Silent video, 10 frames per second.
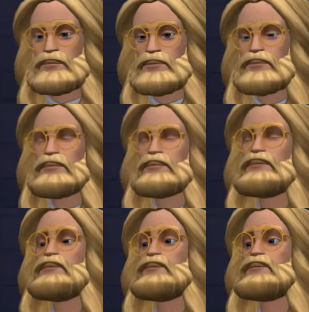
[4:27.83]

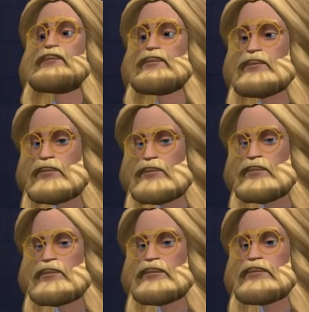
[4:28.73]

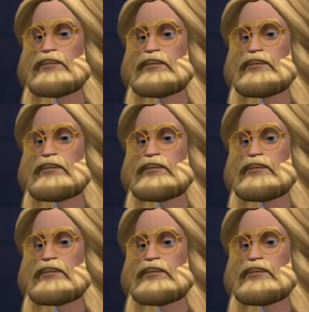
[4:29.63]
(silence)